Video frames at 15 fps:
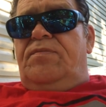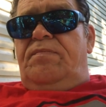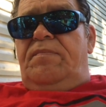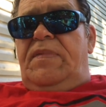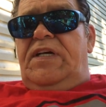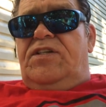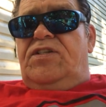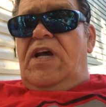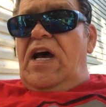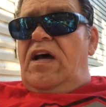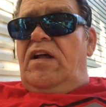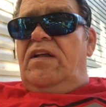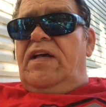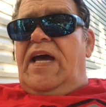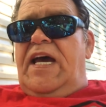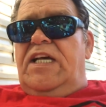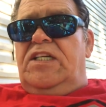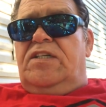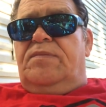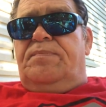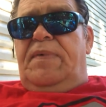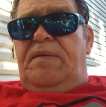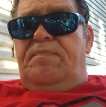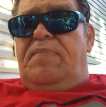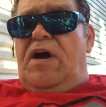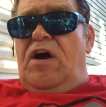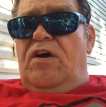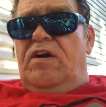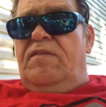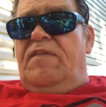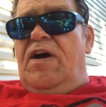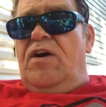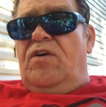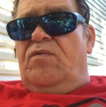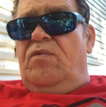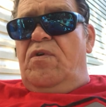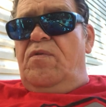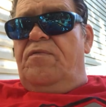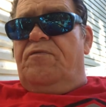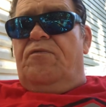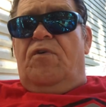Michelle has been part of our group